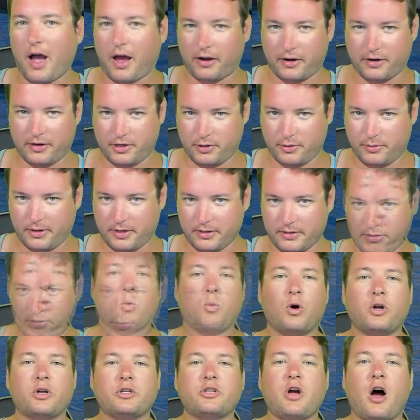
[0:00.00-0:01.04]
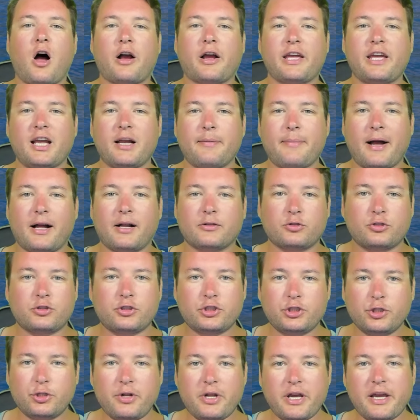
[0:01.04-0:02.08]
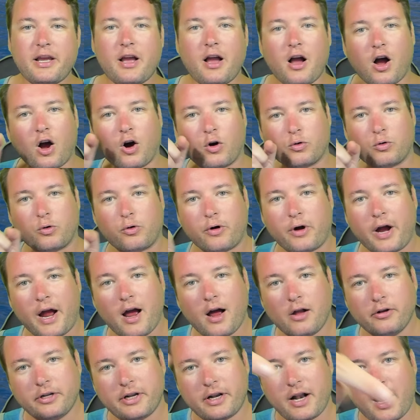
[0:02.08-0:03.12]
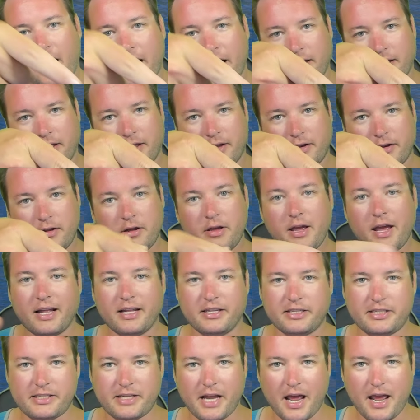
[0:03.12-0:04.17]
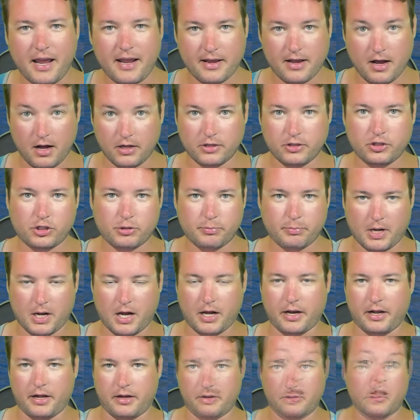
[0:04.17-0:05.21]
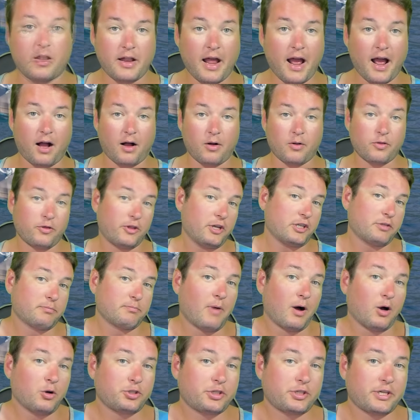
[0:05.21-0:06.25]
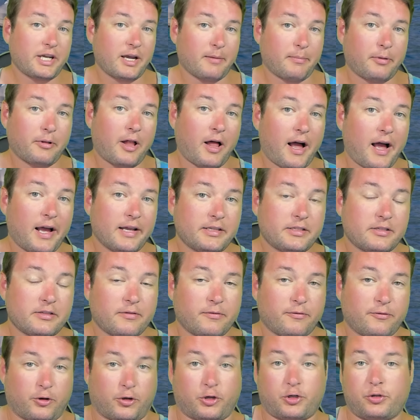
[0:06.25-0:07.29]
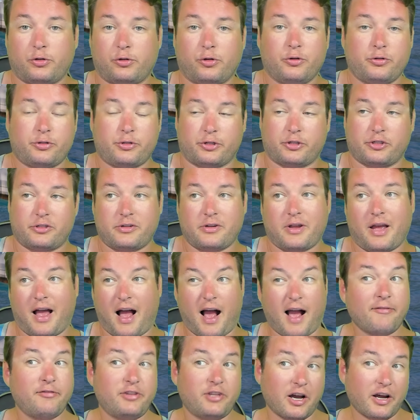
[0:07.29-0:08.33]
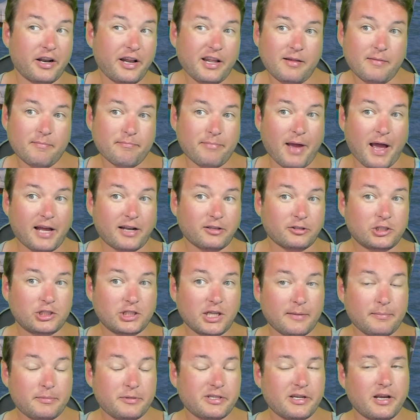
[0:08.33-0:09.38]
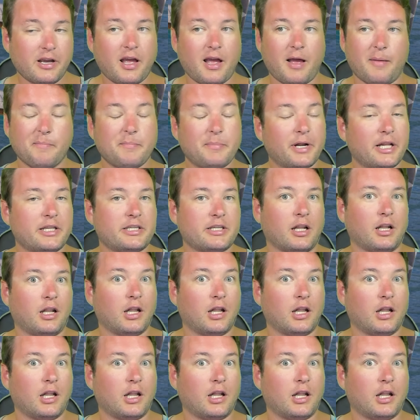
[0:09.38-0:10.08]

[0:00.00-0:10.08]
how to do it. We're talking about shooting around an island and staying unspotted. Now, this mostly applies for cruisers. I've done it in battleships, but it's a